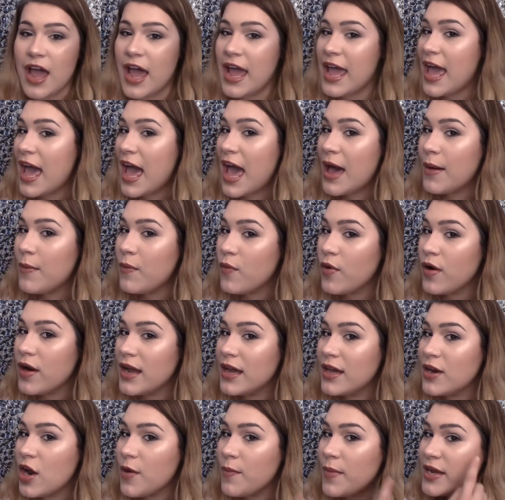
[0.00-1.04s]
I am
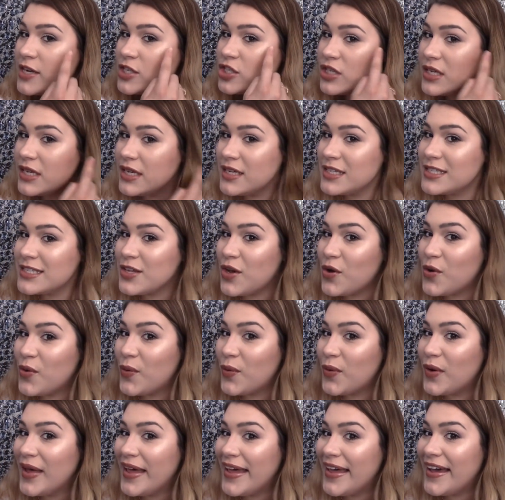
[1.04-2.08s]
wearing it on my cheek,
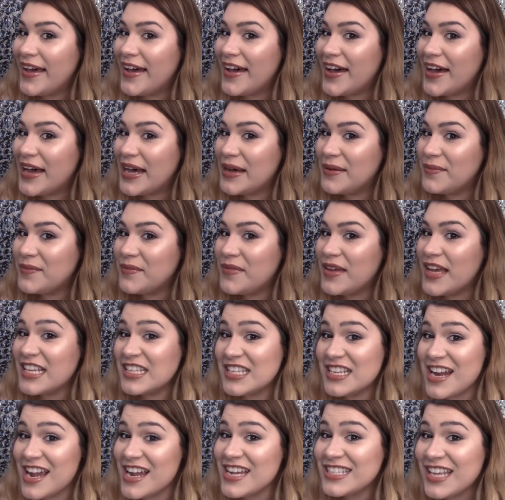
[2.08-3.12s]
so um,
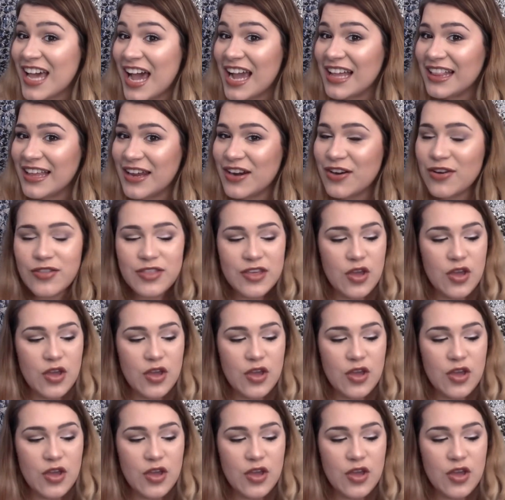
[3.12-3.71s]
it's a nice highlighter.